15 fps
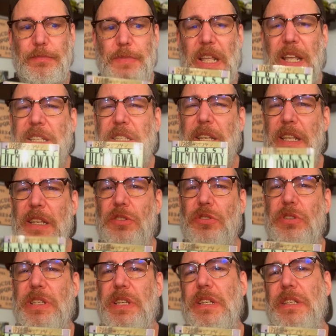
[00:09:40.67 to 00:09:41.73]
It's
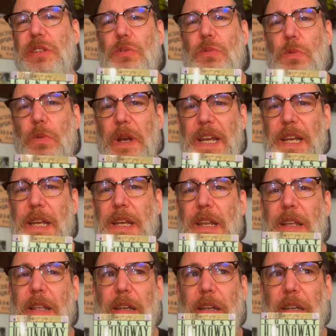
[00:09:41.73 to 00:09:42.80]
interesting to read
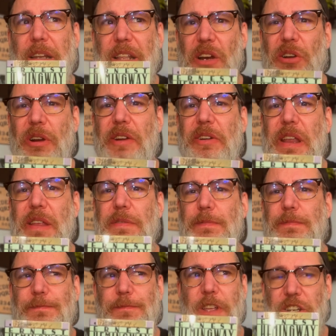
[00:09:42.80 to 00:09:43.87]
literary
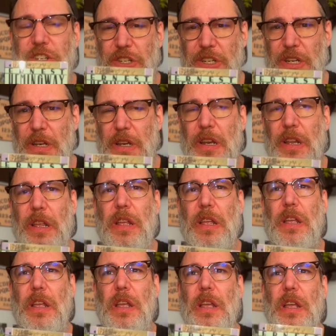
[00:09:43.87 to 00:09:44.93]
fiction
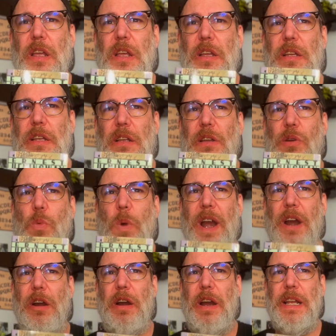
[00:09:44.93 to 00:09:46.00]

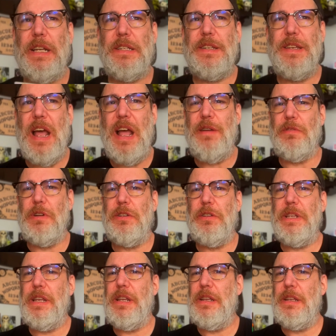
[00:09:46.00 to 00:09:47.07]
where it's not
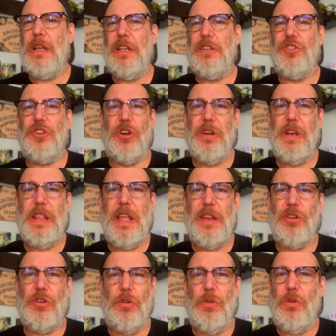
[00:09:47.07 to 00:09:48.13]
really a journey that
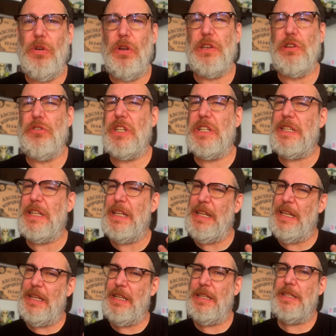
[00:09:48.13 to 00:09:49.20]
you're on. You're just
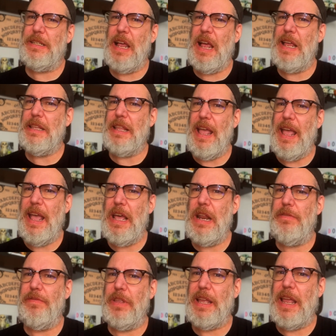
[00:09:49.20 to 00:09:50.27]
inside the head
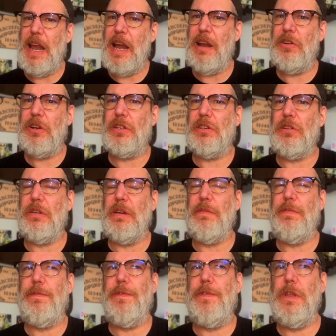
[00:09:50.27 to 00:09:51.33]
of the character and
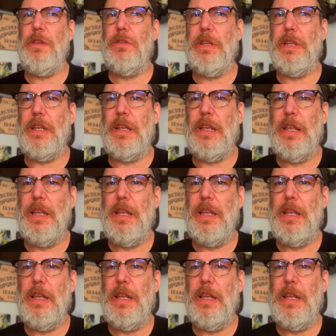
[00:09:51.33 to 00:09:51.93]
feeling